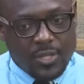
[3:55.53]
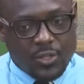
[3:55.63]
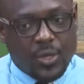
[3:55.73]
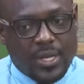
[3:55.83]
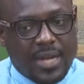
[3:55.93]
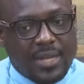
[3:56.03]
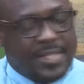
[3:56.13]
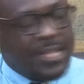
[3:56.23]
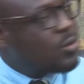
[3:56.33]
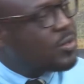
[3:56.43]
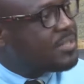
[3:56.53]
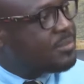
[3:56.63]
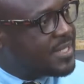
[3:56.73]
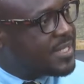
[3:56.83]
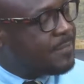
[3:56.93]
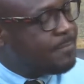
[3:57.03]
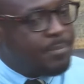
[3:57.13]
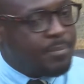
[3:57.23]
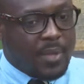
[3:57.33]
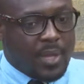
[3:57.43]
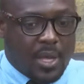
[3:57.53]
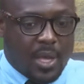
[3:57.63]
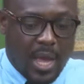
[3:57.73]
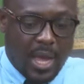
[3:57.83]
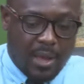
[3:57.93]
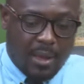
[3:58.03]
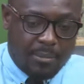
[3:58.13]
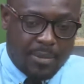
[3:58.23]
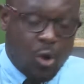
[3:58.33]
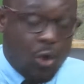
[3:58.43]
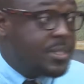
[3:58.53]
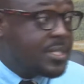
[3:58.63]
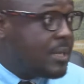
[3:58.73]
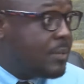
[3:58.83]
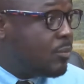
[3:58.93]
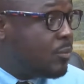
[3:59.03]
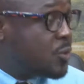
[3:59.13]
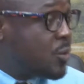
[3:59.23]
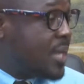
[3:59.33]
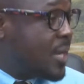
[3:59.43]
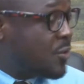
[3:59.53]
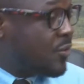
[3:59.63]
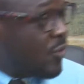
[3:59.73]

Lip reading: So in that stakeholders meeting, the home team, which was Hearts of